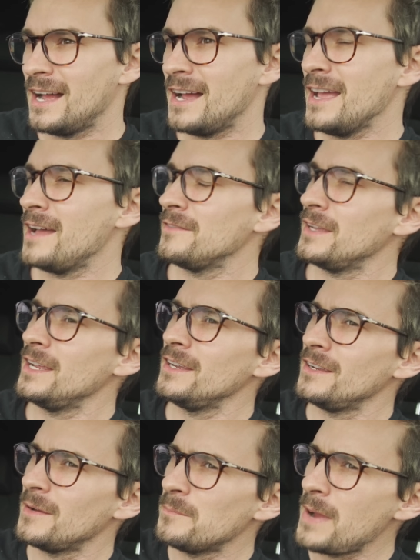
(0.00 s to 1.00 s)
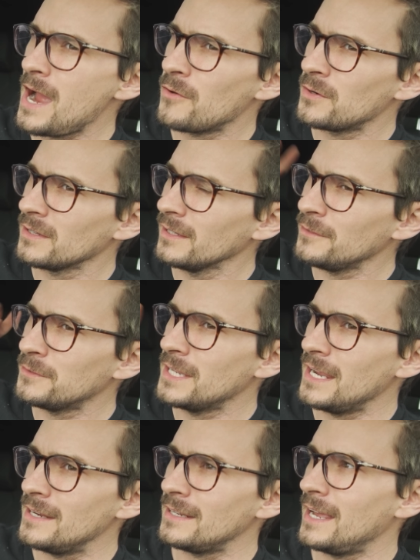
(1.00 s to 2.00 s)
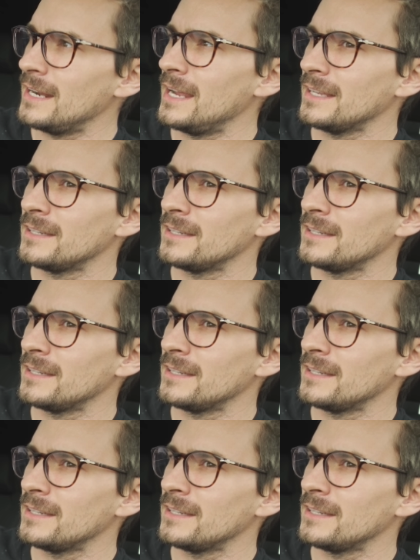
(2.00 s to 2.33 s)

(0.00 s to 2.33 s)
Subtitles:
I have a powered lift gate, and I